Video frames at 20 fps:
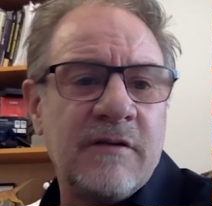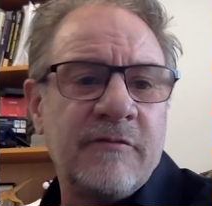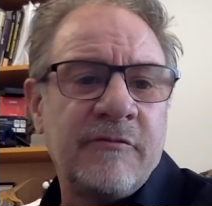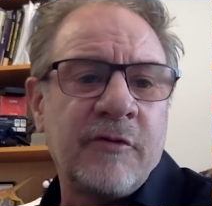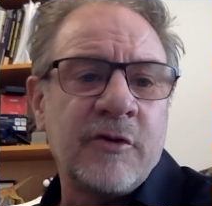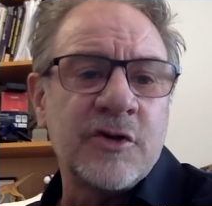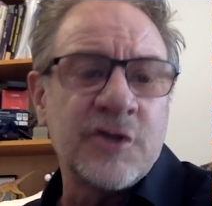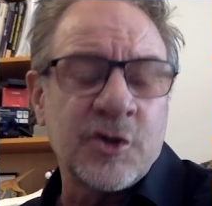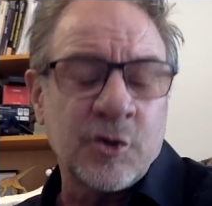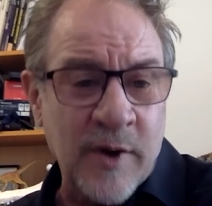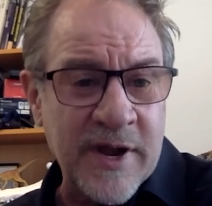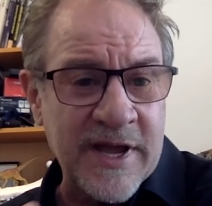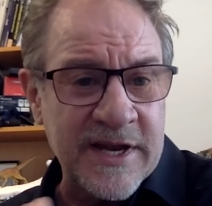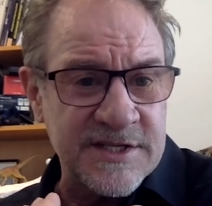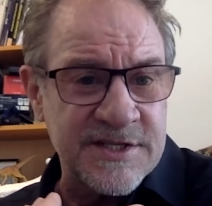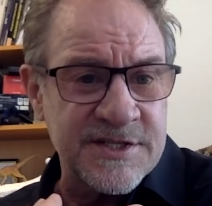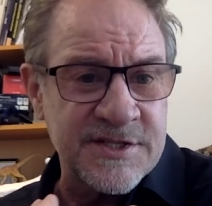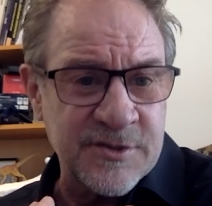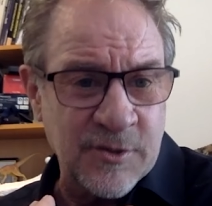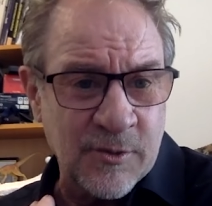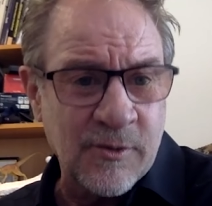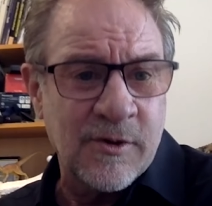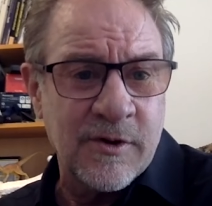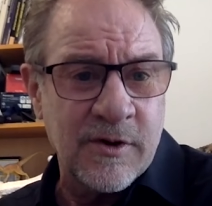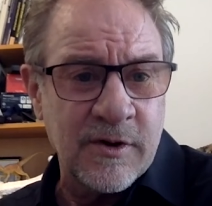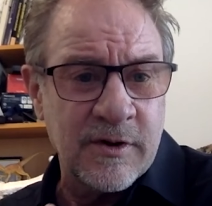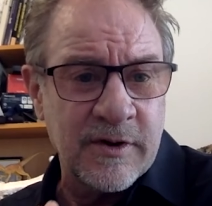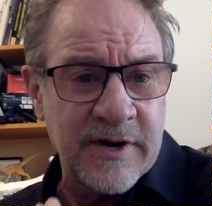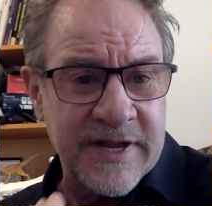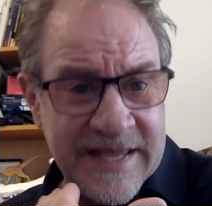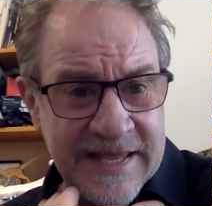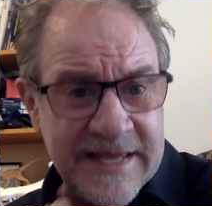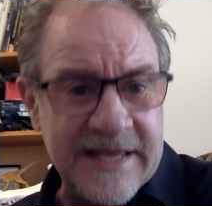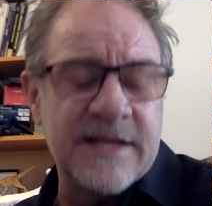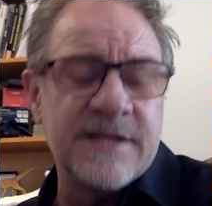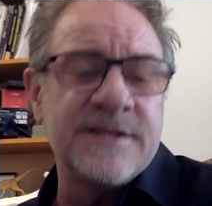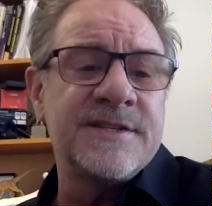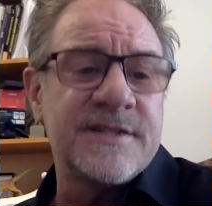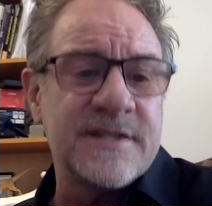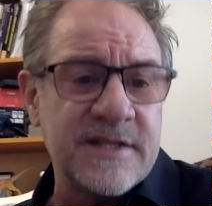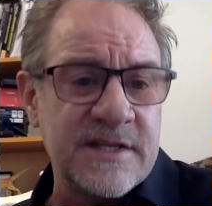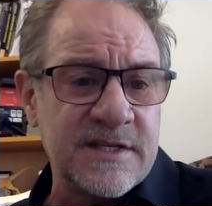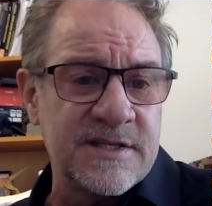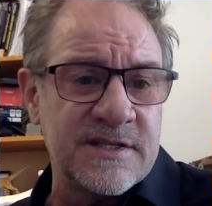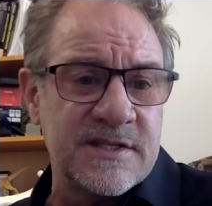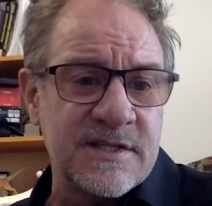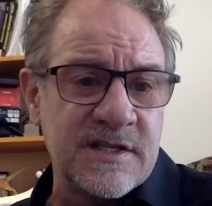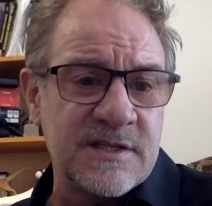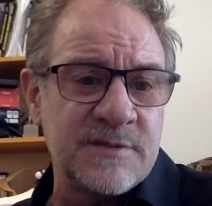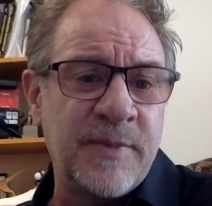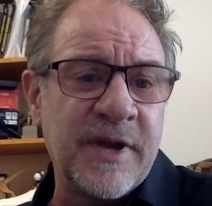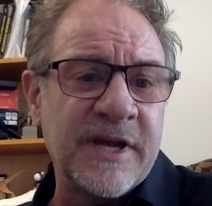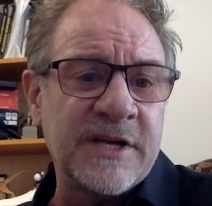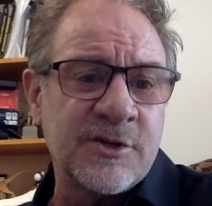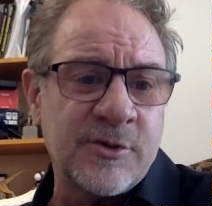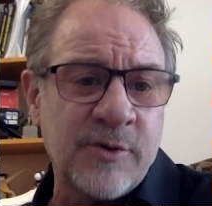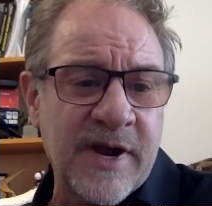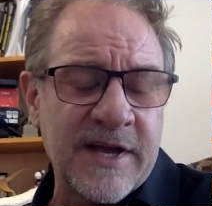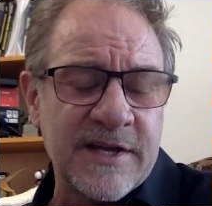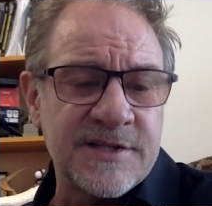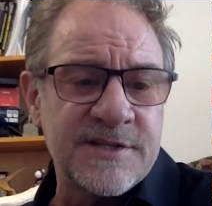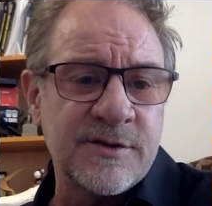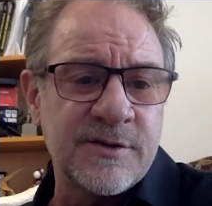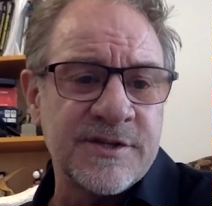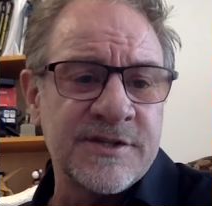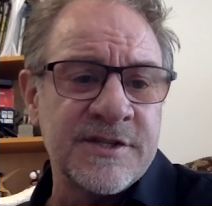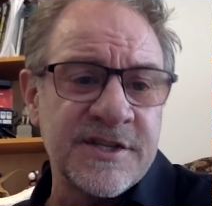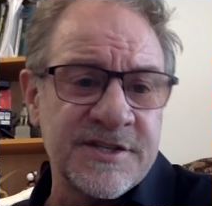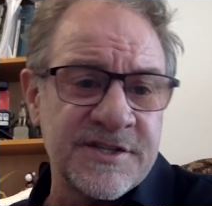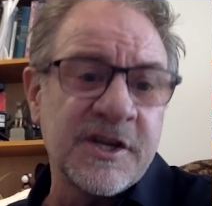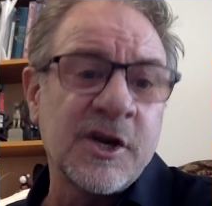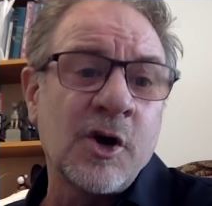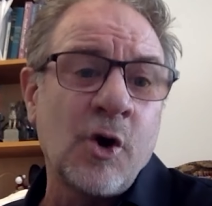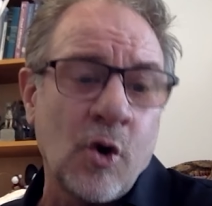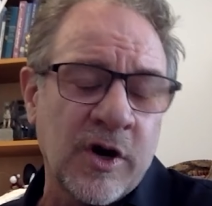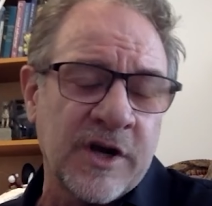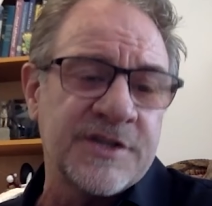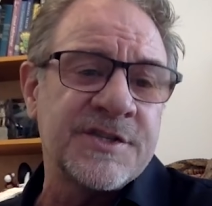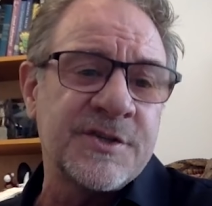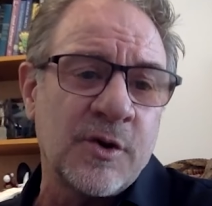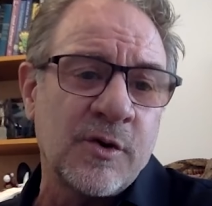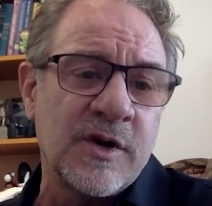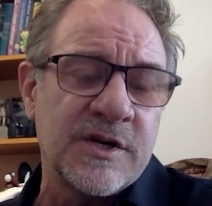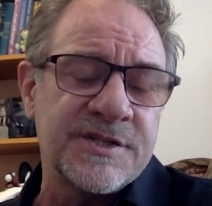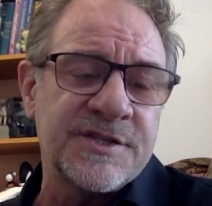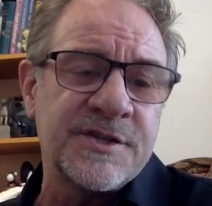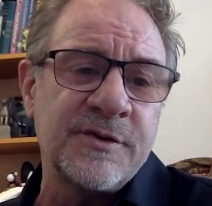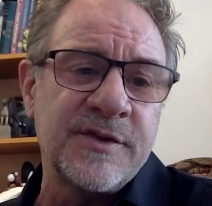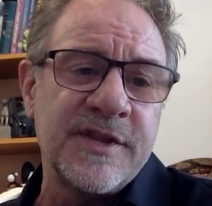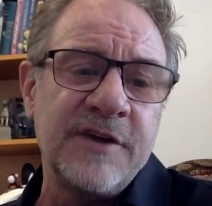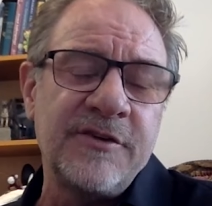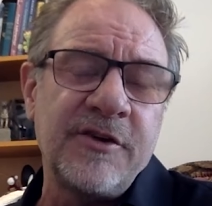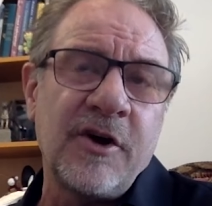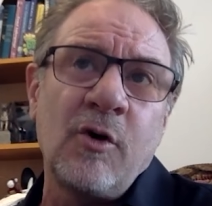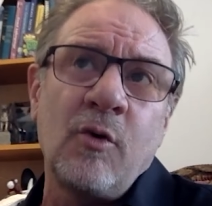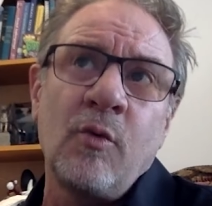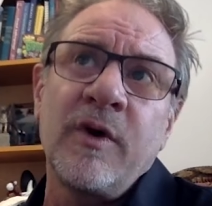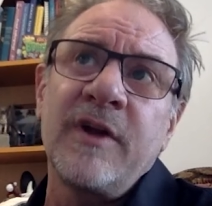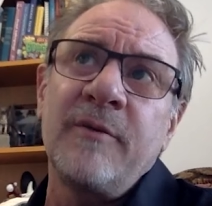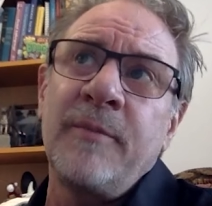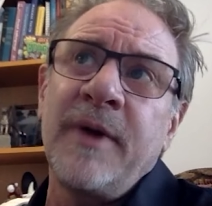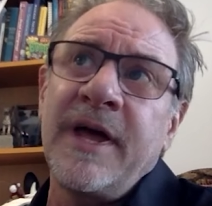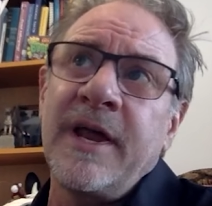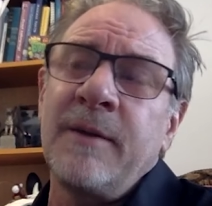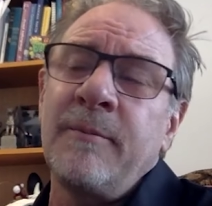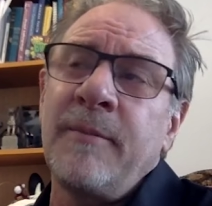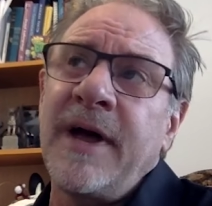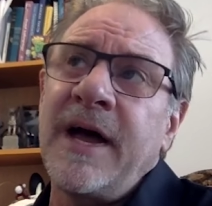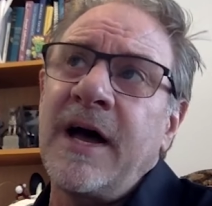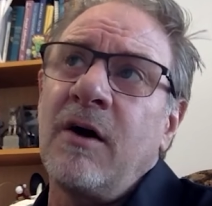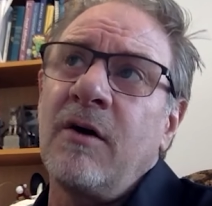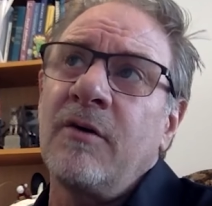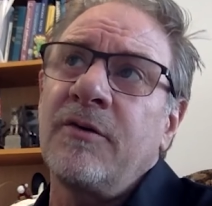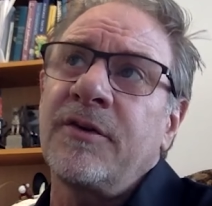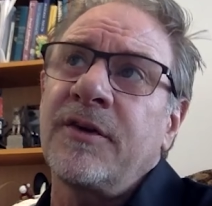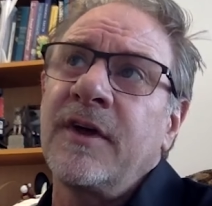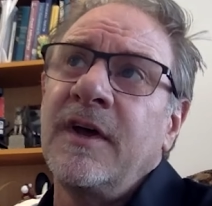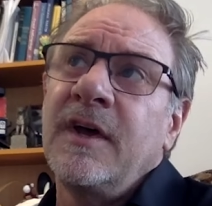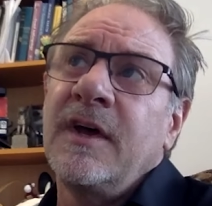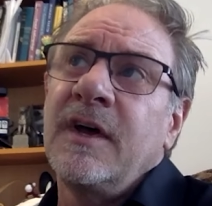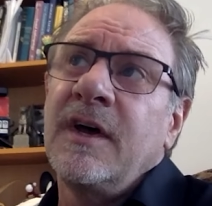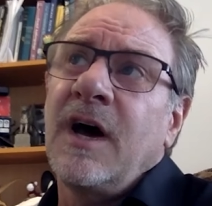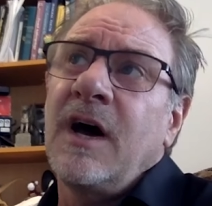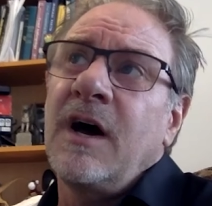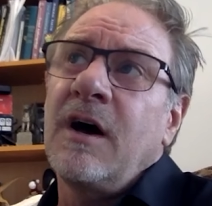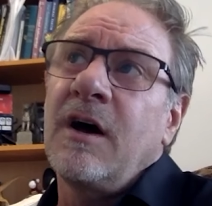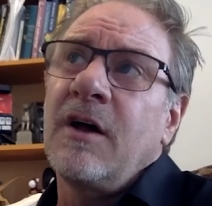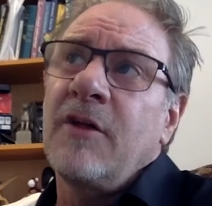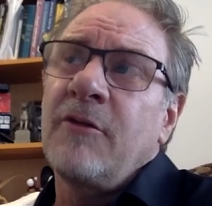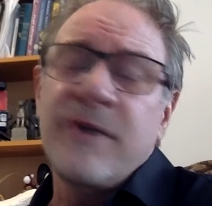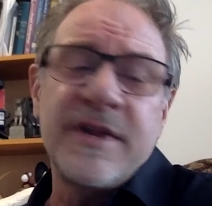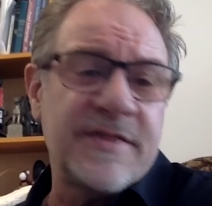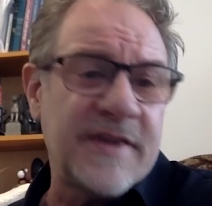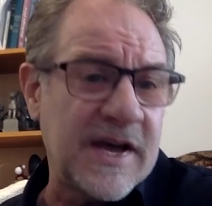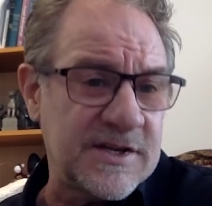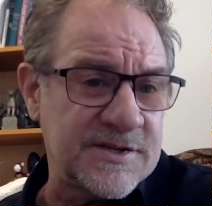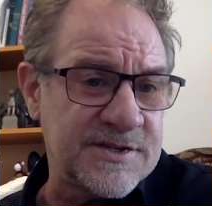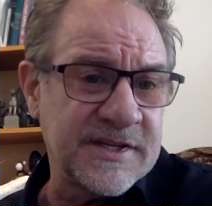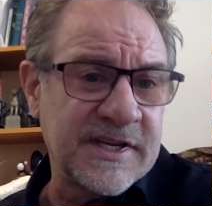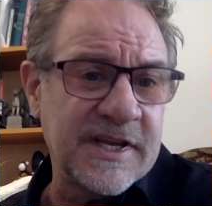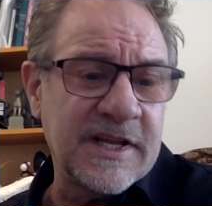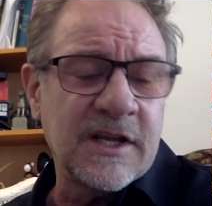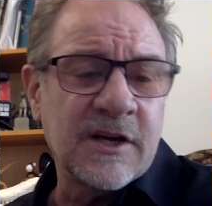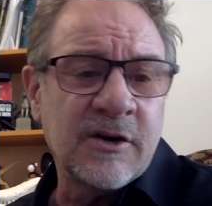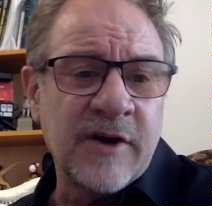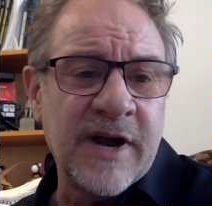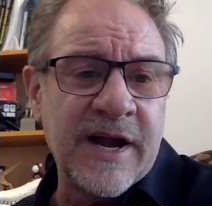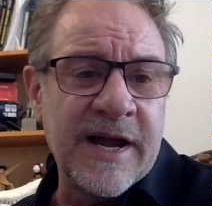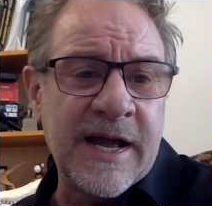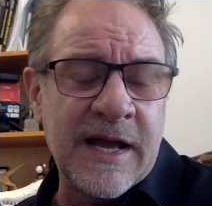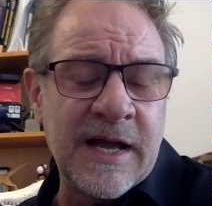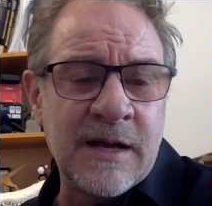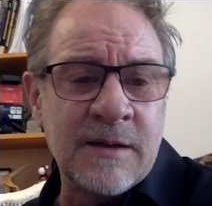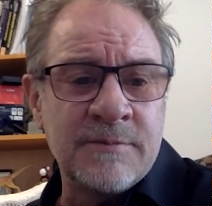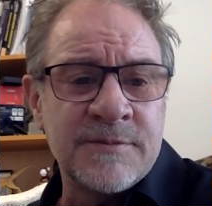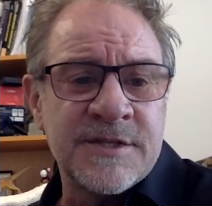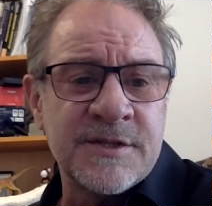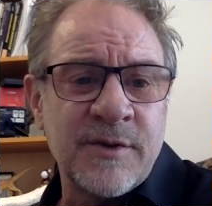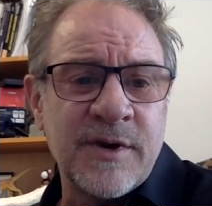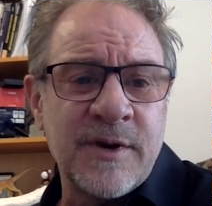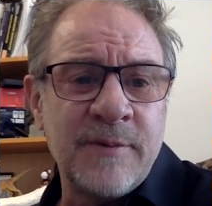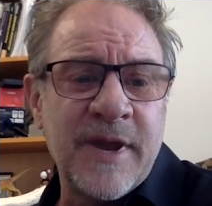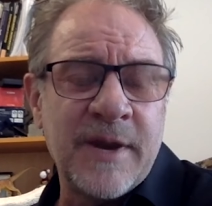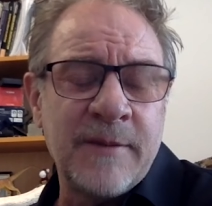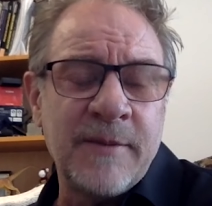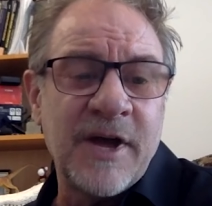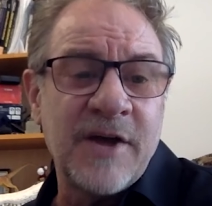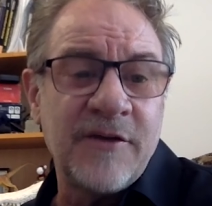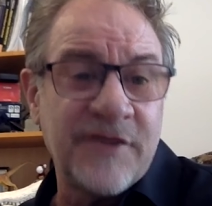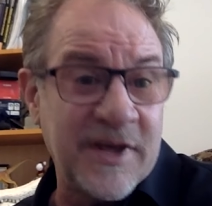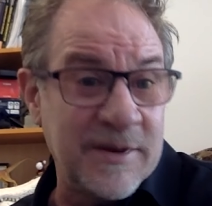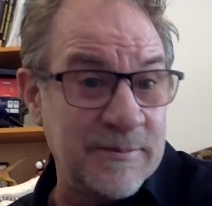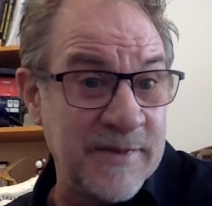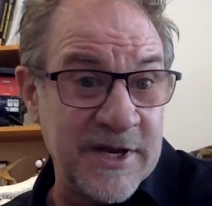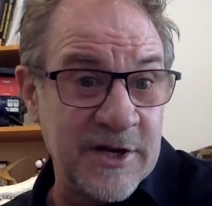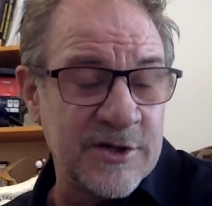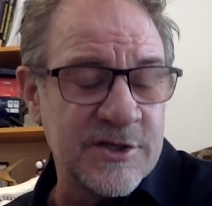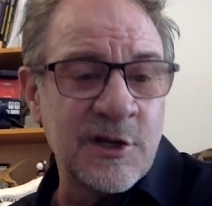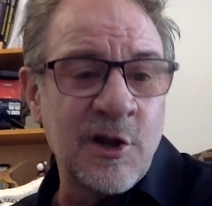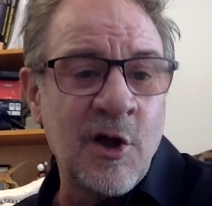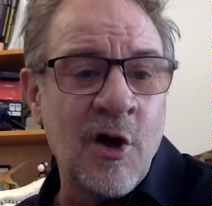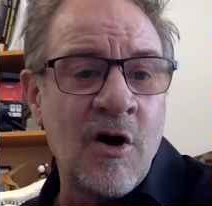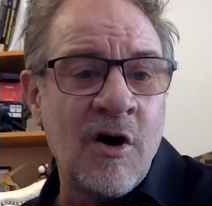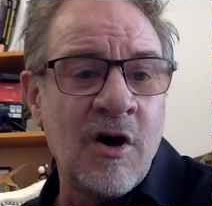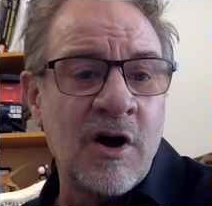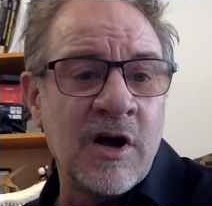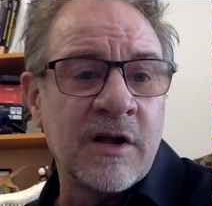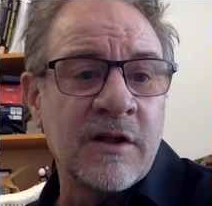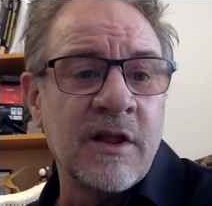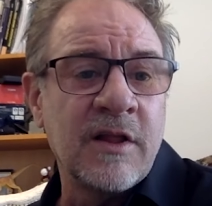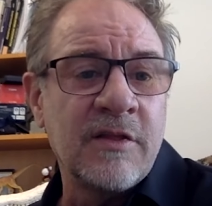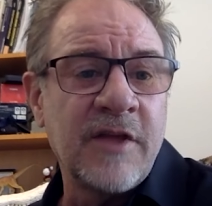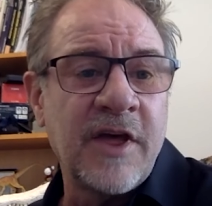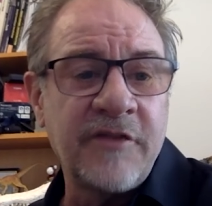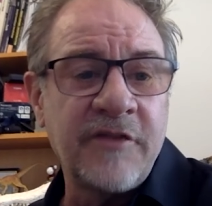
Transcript: for Tyrannosaurids, these these big Tyrannosaurs, this is a Gorgosaurus, so the adult would have been about uh, three thousand kilograms. It would have been about ten meters long. That